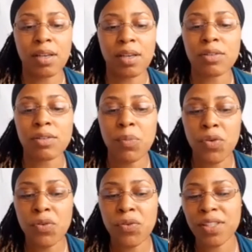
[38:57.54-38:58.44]
start
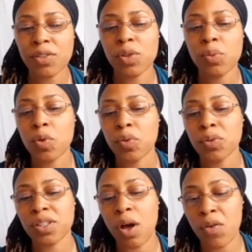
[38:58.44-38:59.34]
moving
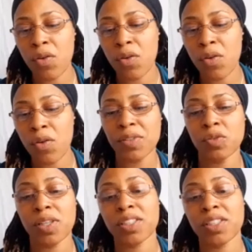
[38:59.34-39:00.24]
towards
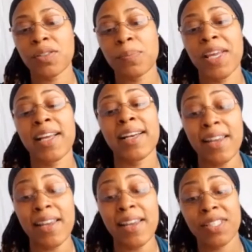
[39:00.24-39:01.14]
COVID restrictions
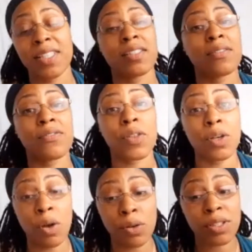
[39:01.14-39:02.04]
being lifted for
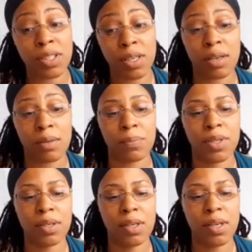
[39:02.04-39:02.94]
the long term
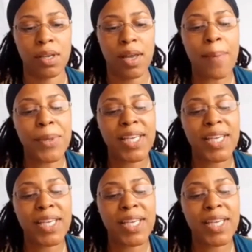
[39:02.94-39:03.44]
and